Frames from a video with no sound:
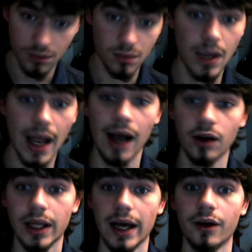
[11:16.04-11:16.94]
out
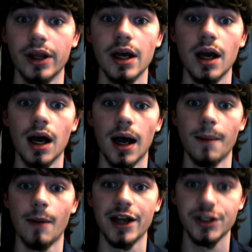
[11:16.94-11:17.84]
loud.
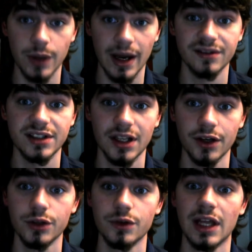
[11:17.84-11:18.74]
Um, I do have to tell
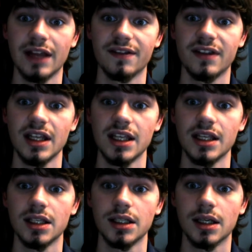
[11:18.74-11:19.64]
you that
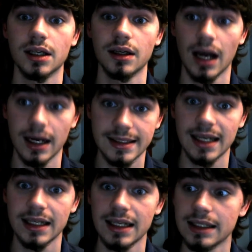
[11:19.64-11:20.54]
the
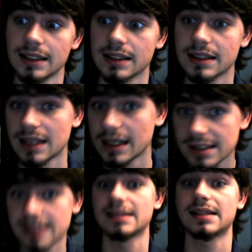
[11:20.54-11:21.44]
content does
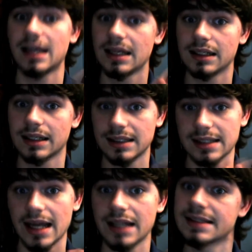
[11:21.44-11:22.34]
contain
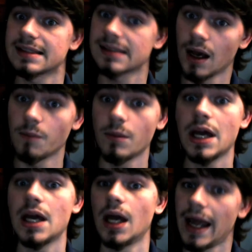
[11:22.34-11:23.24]
contain some
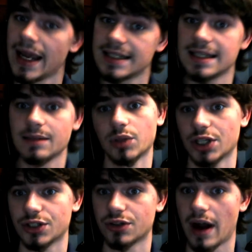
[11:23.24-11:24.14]
18
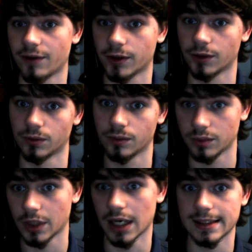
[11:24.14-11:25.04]
plus graphical
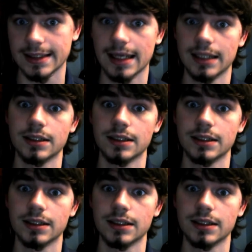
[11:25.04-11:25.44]
content,